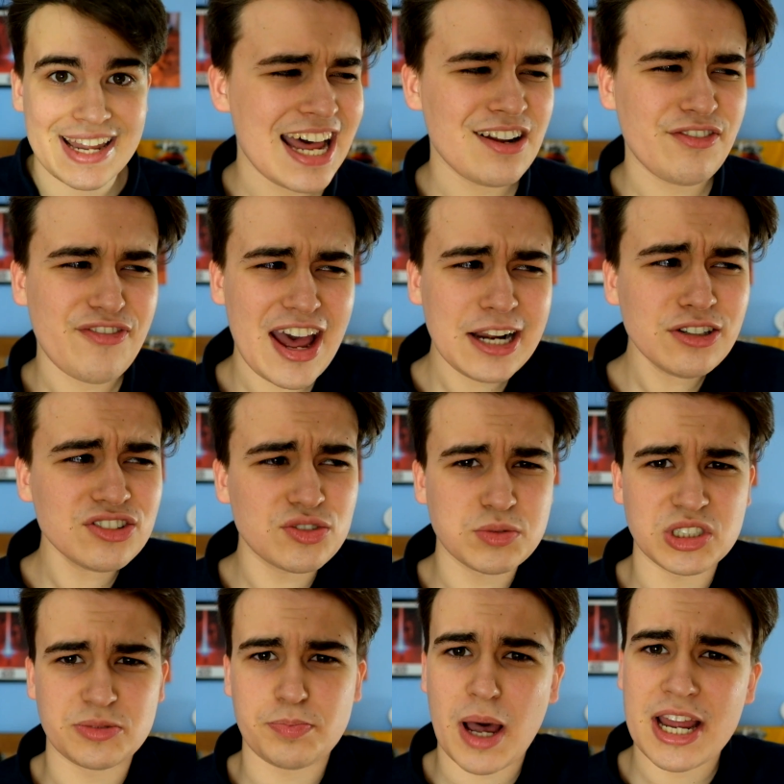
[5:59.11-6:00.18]
And Thanos
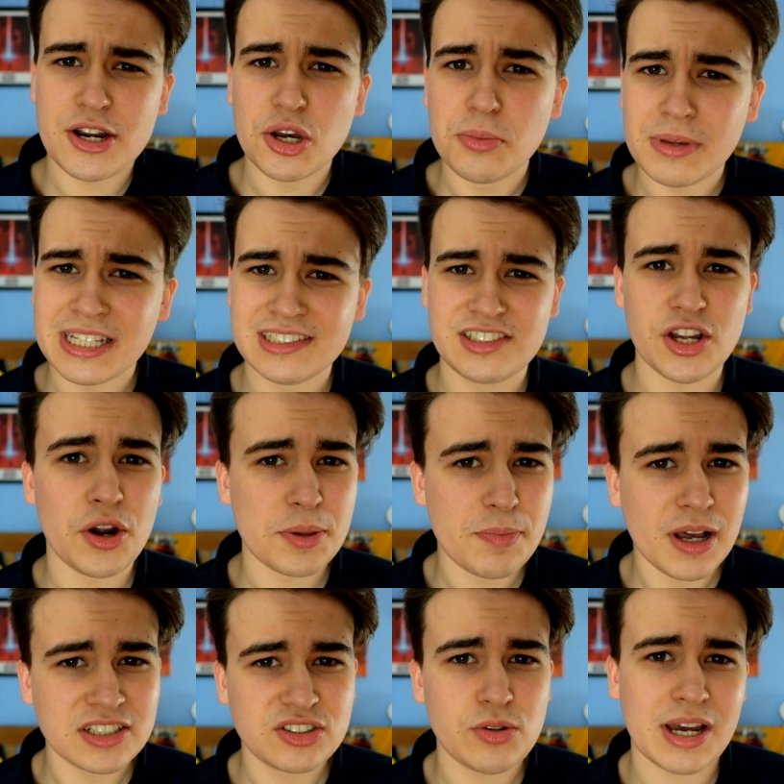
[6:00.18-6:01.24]
was by no means the only
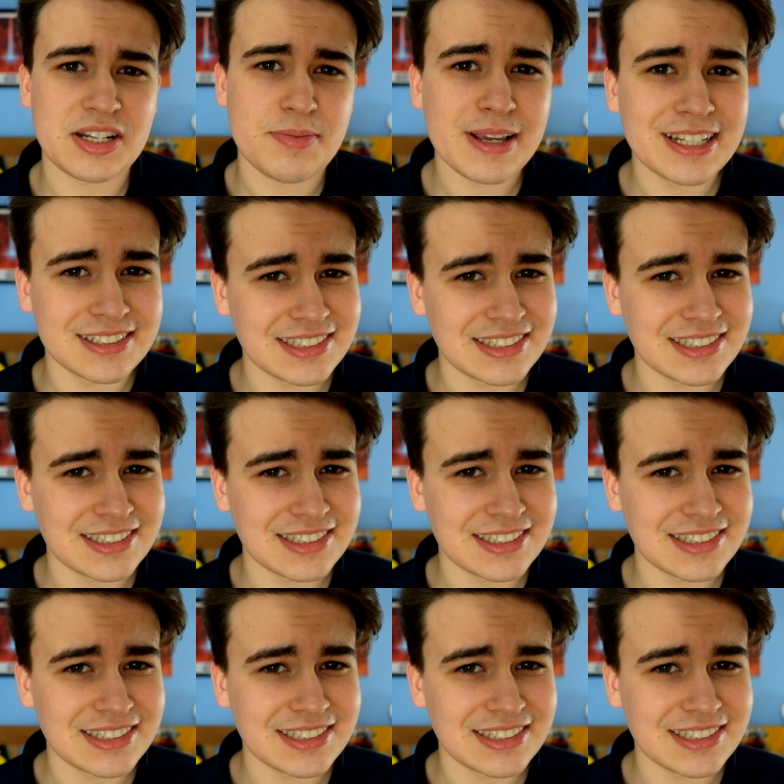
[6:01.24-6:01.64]
person who had to make a